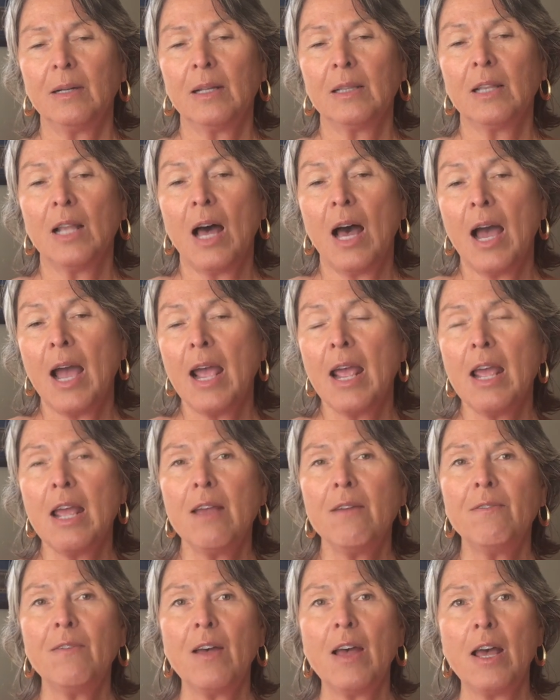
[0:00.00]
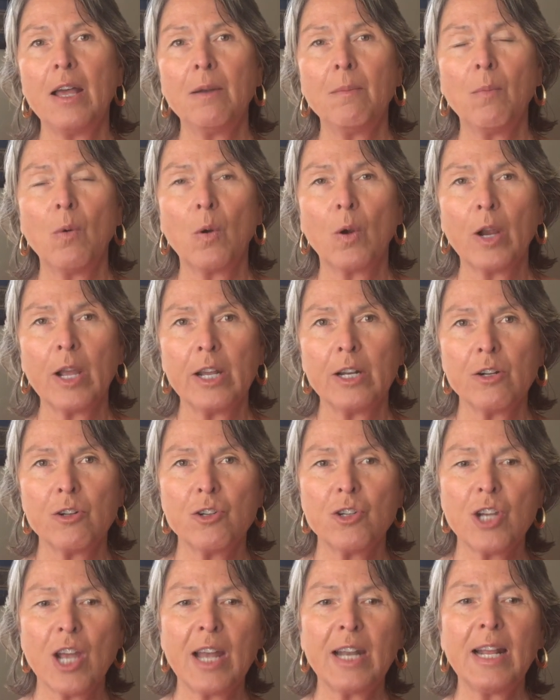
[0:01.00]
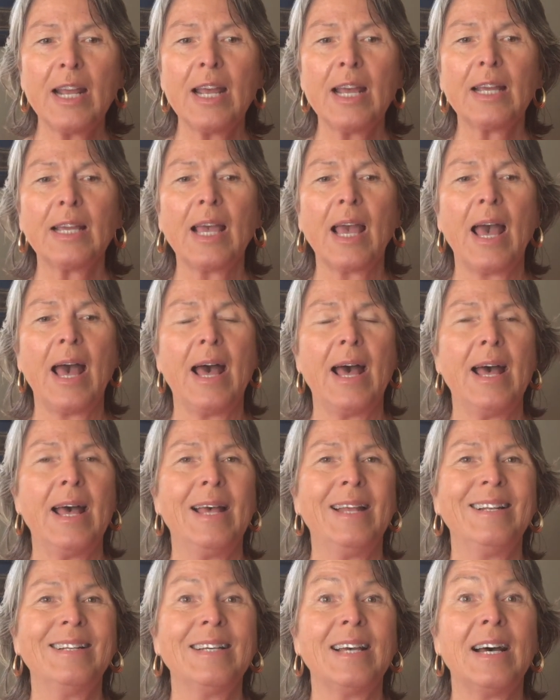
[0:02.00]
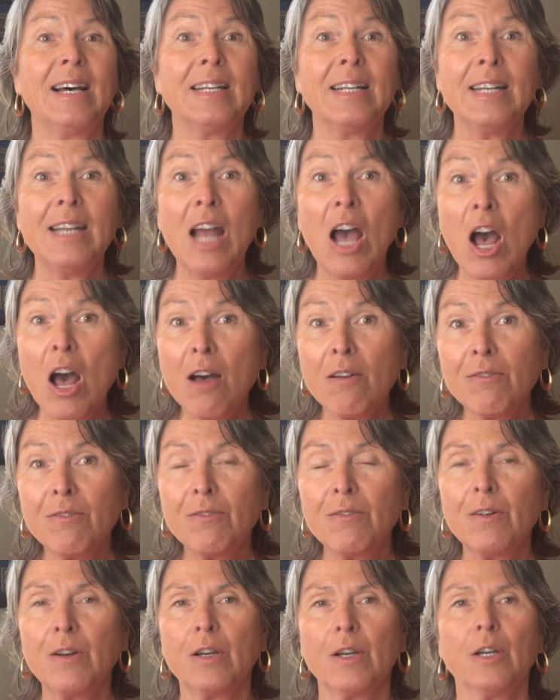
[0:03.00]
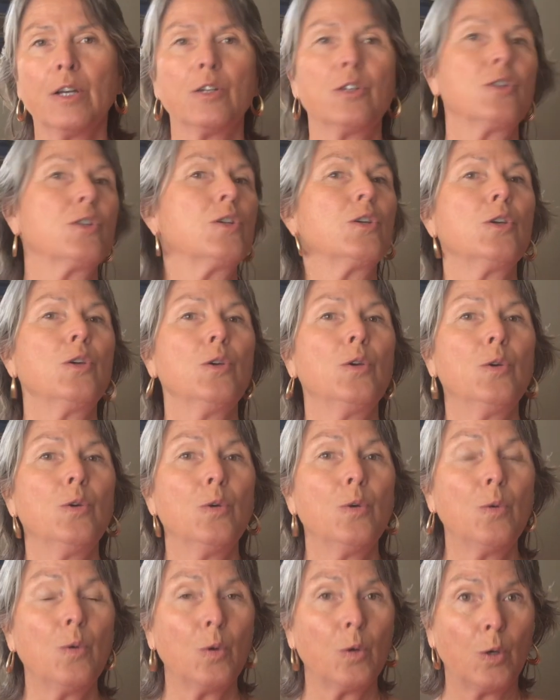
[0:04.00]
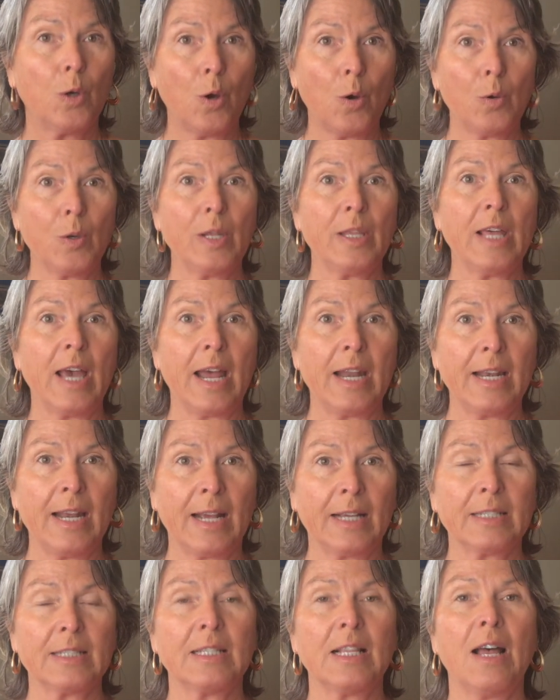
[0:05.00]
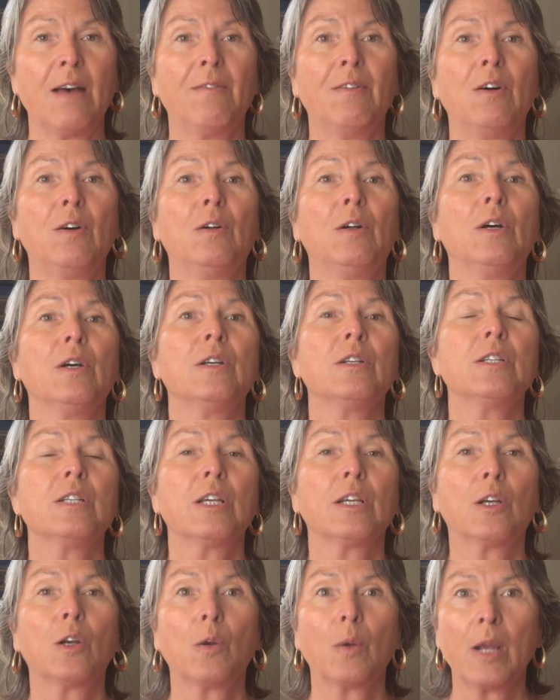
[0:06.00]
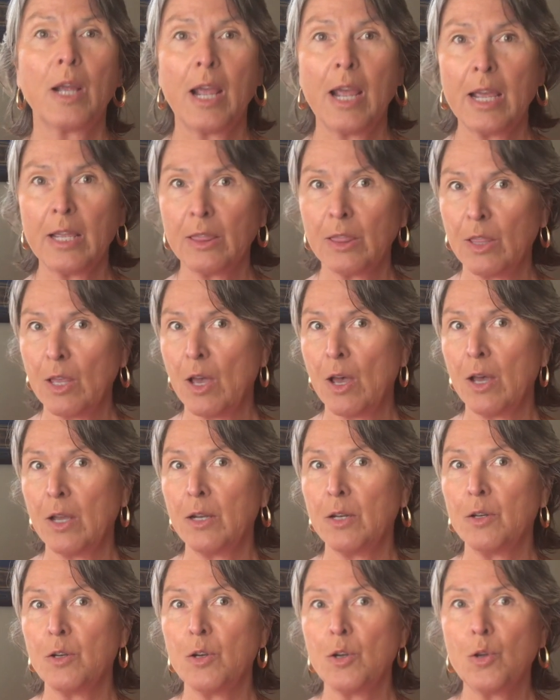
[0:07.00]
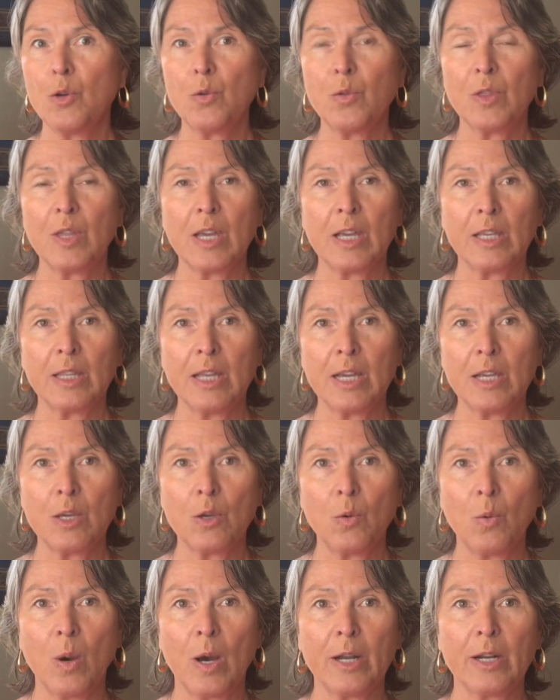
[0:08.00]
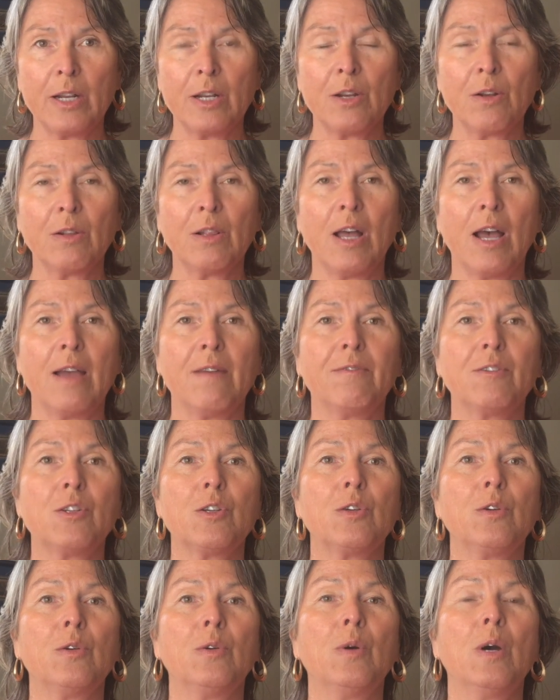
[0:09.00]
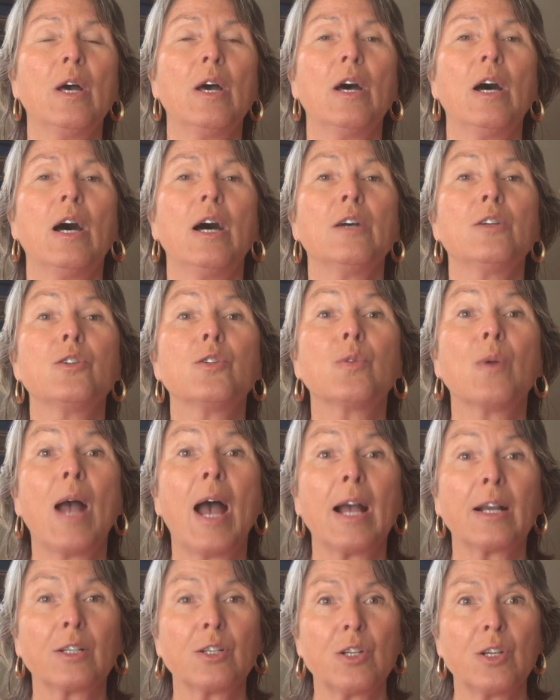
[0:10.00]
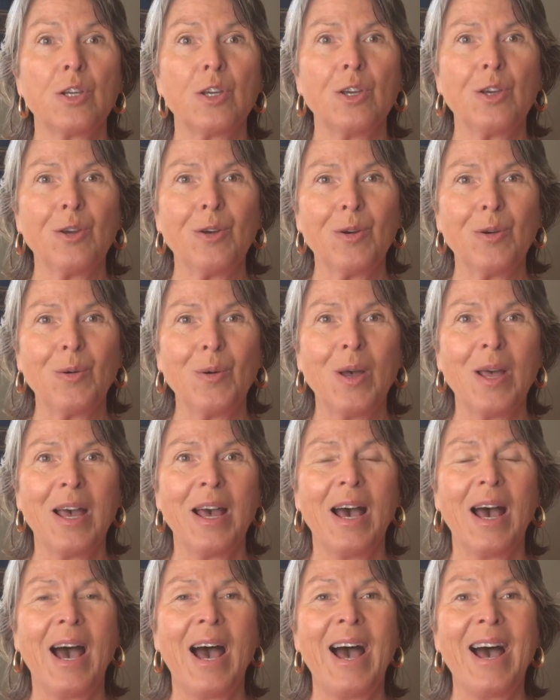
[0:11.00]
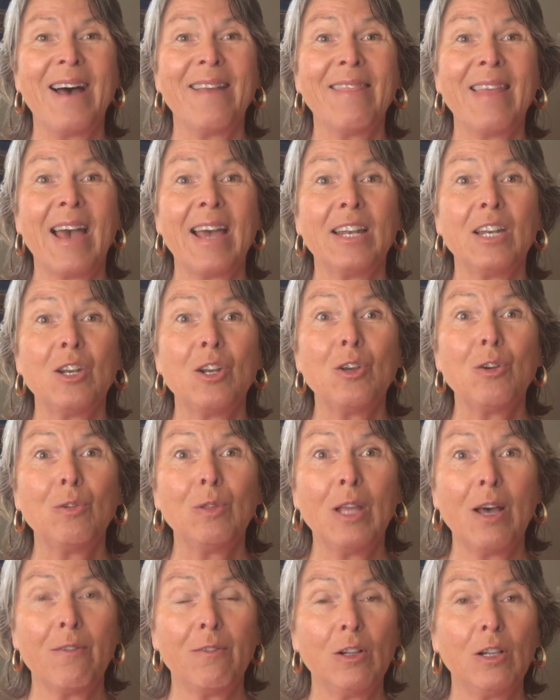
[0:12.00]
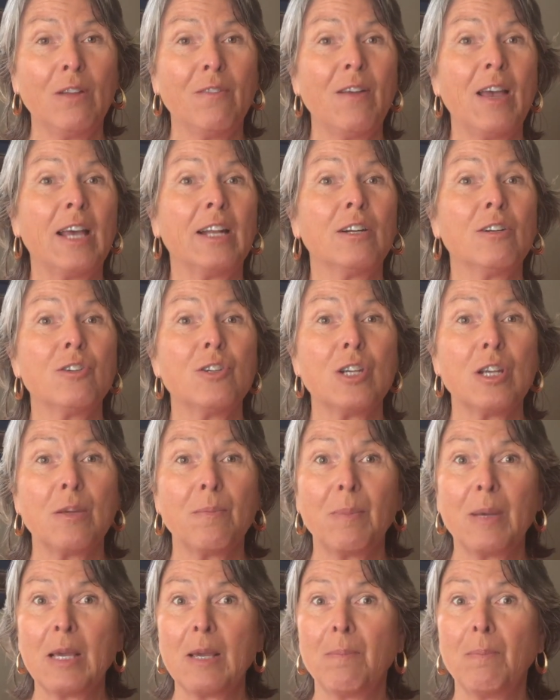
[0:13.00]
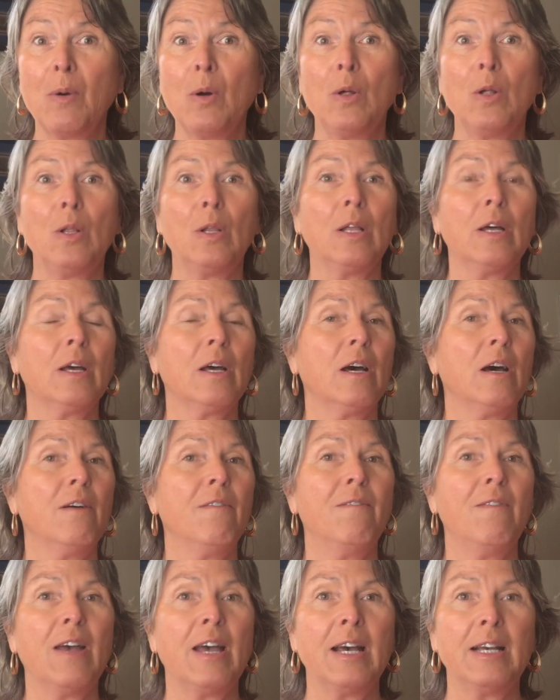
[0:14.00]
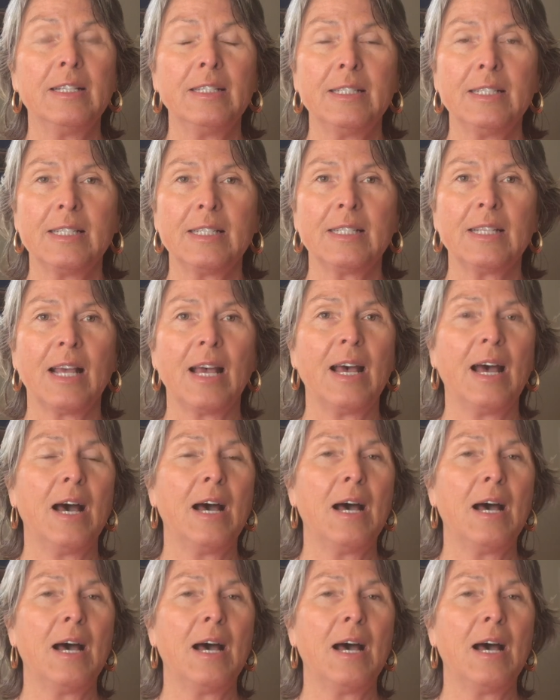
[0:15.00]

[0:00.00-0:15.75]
alive and more energetic and enough to go to that next level, to create that new thing that you want in your life, to attract to you that new level of energy, people, events,